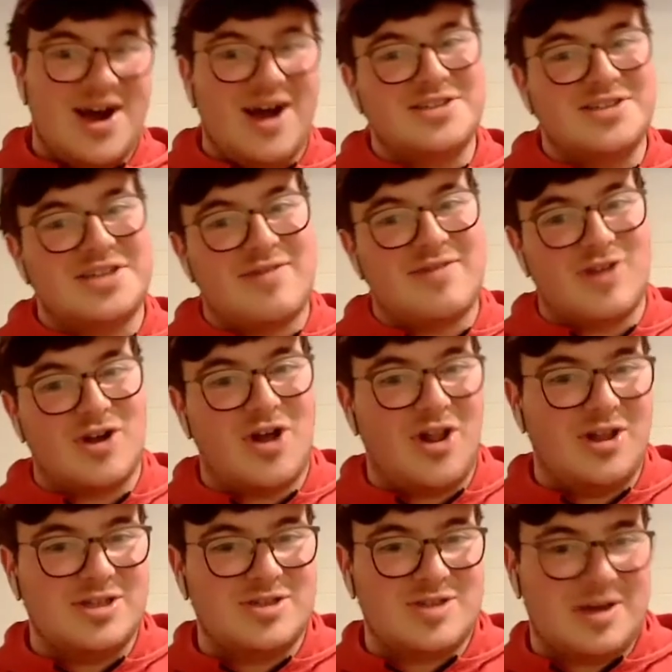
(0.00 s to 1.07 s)
And Zaven
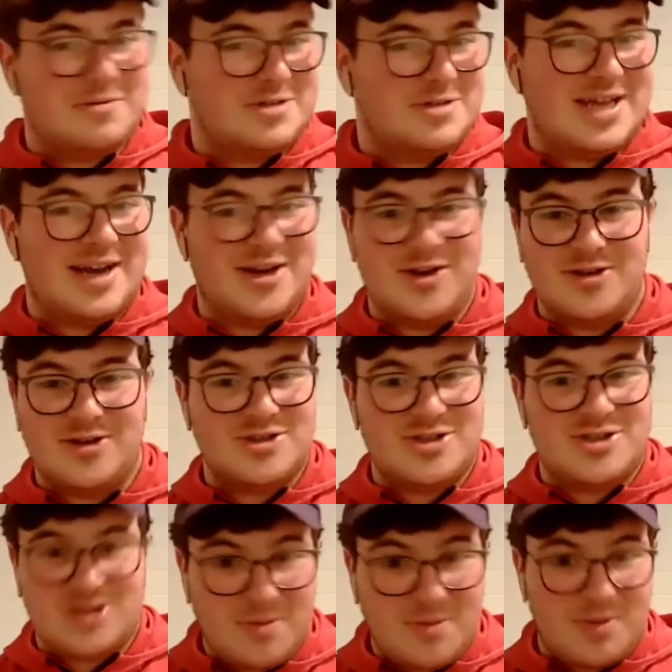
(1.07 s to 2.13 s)
Collins, I was standing on a
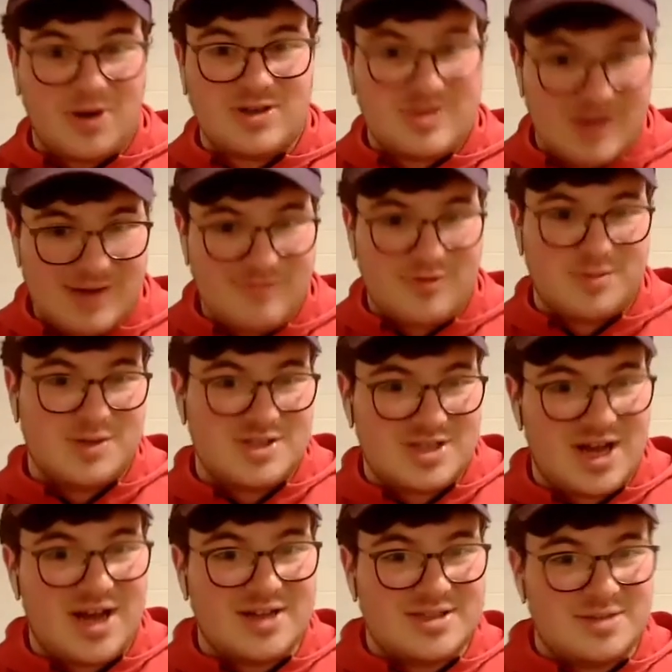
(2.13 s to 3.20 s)
soapbox for him from the
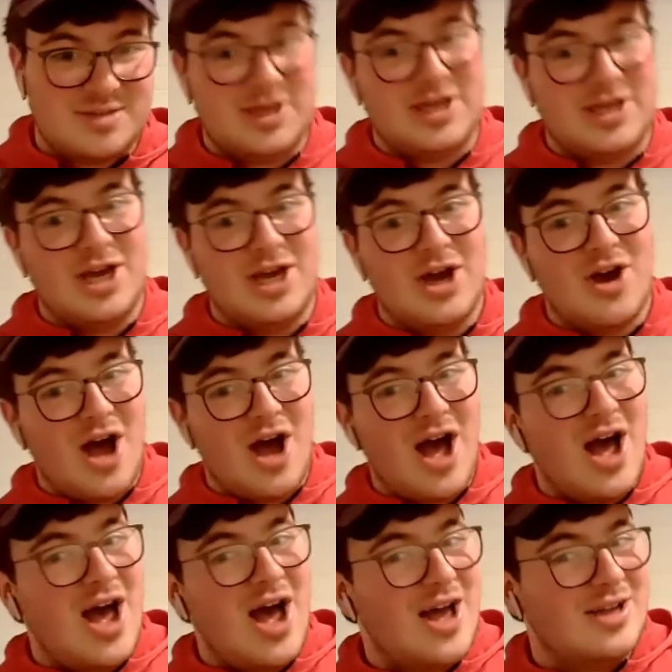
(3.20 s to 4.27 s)
start to be
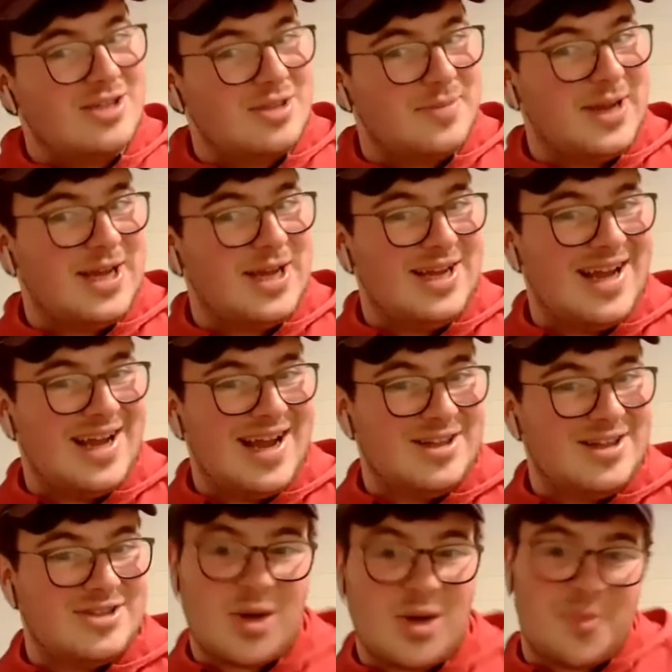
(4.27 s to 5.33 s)
in
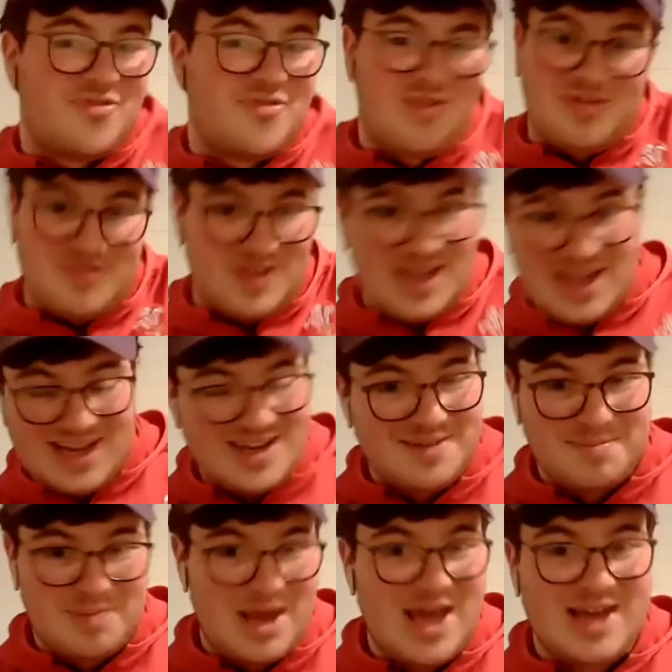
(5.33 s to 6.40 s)
the top
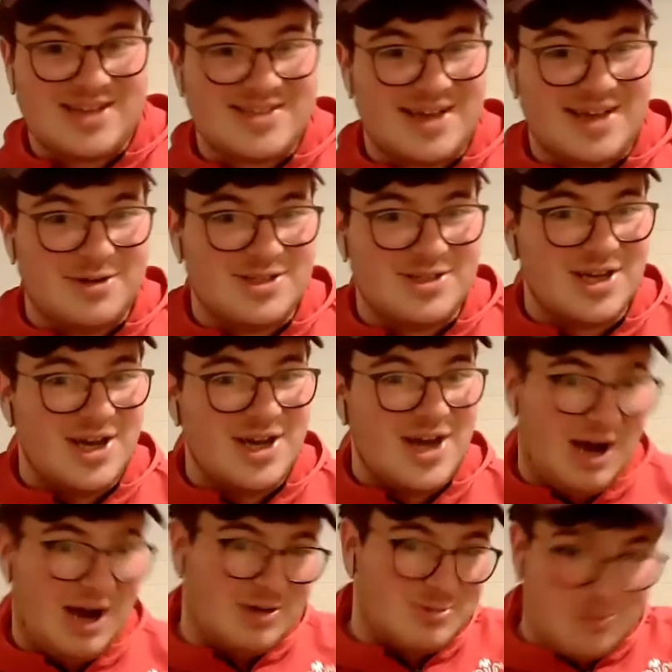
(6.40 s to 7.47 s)
15 picks. I was
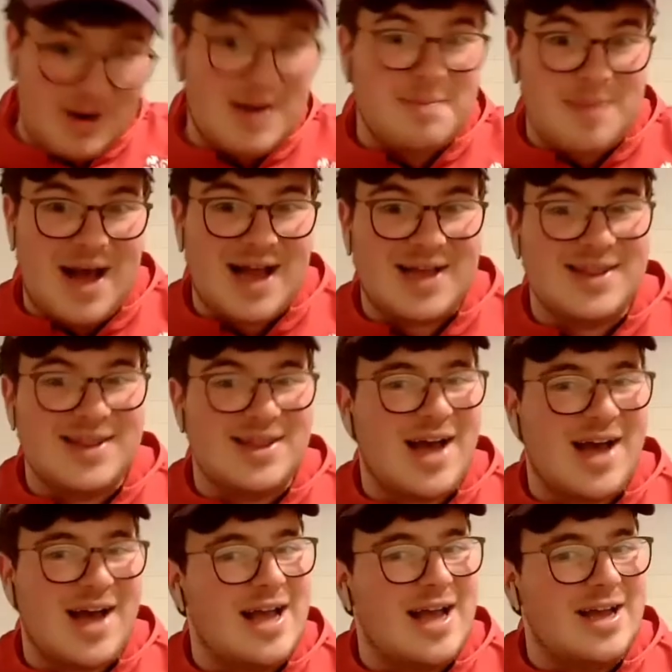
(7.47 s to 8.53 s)
really backing the
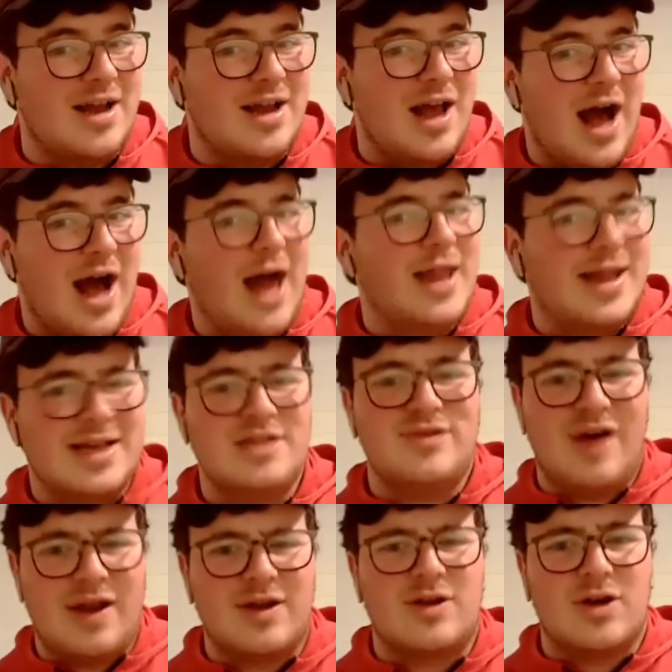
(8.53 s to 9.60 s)
guy, and I think he's
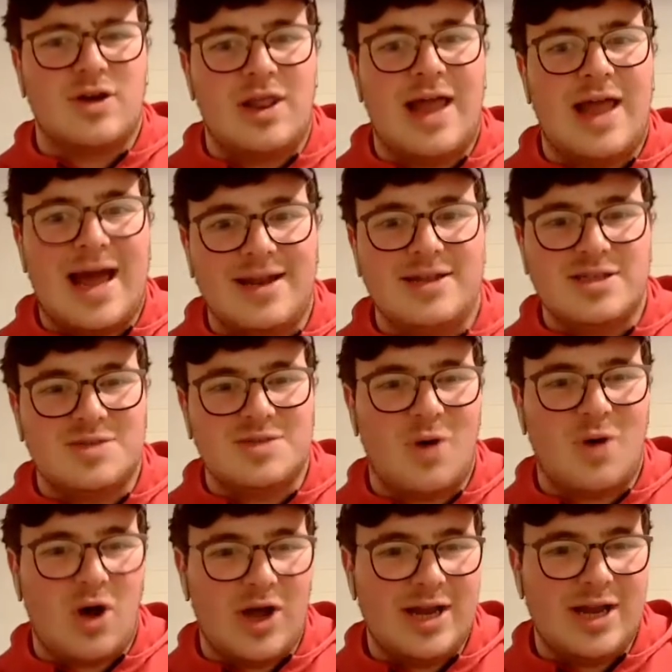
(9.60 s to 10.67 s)
found a good landing
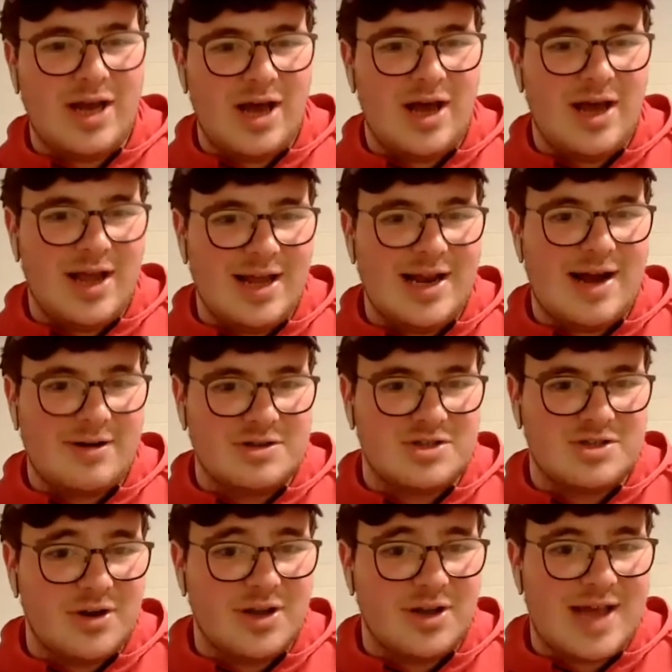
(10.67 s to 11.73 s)
spot in
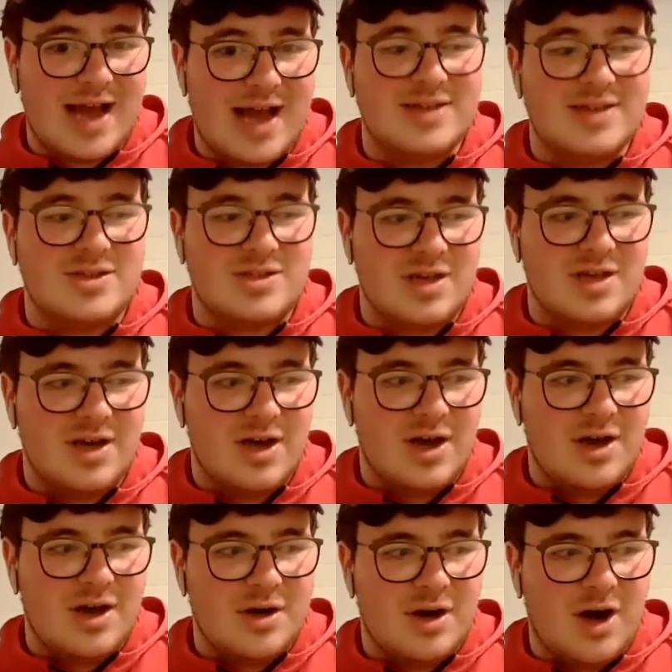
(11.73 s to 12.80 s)
Arizona. That is
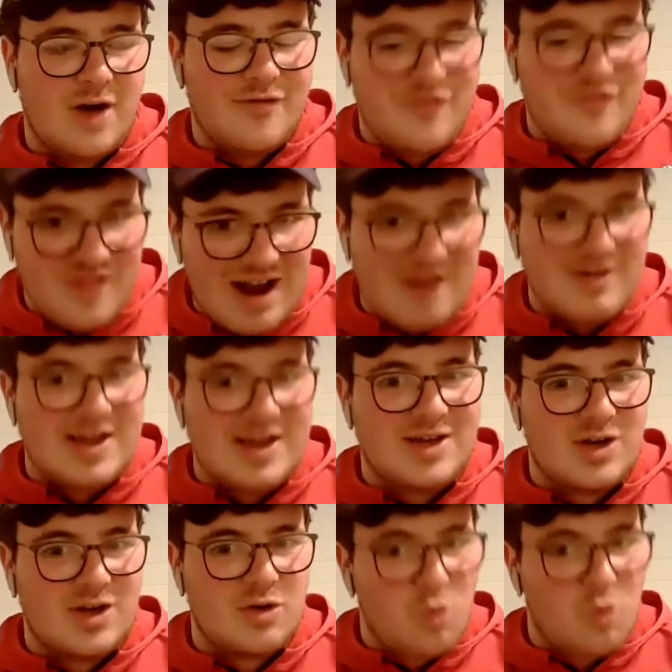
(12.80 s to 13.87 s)
a
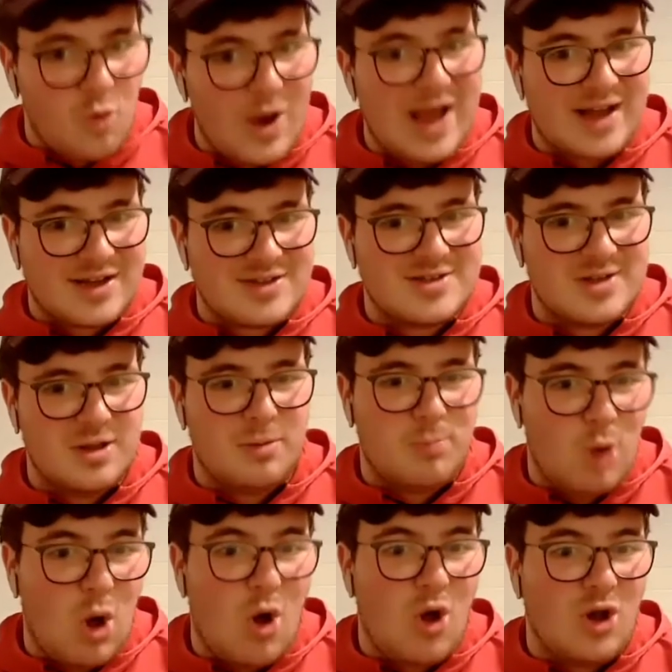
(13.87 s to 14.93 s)
very quick to the
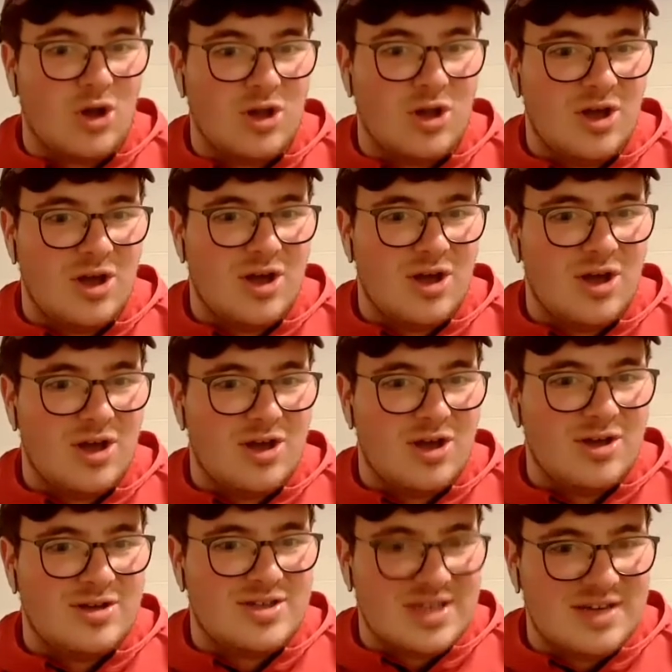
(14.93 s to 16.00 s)
ball
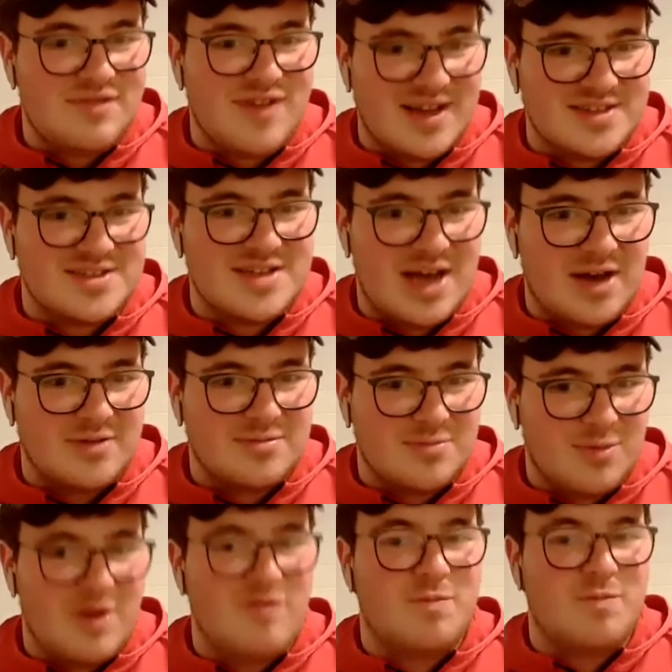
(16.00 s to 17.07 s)
defense now
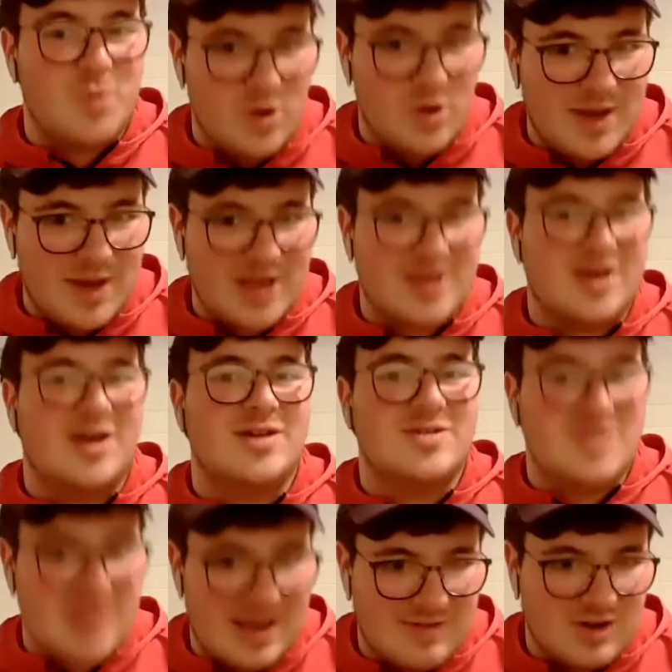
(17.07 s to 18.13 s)
with Buda Baker,
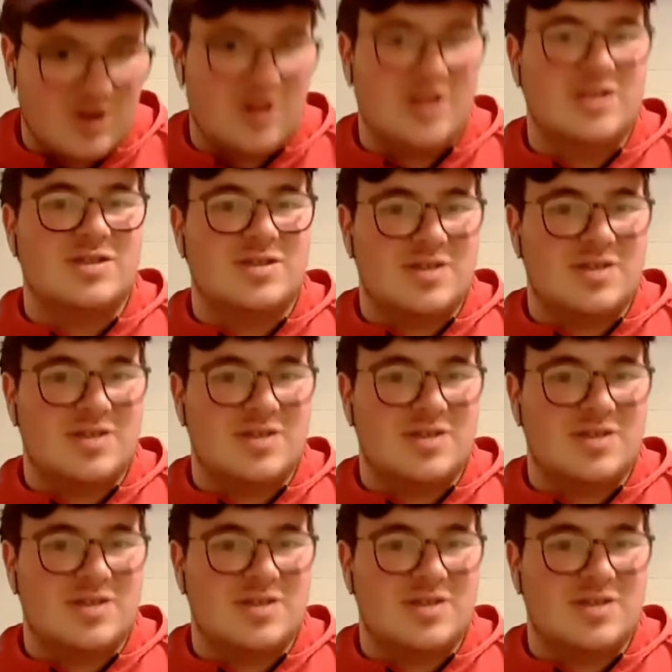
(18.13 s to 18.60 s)
Zaven Collins,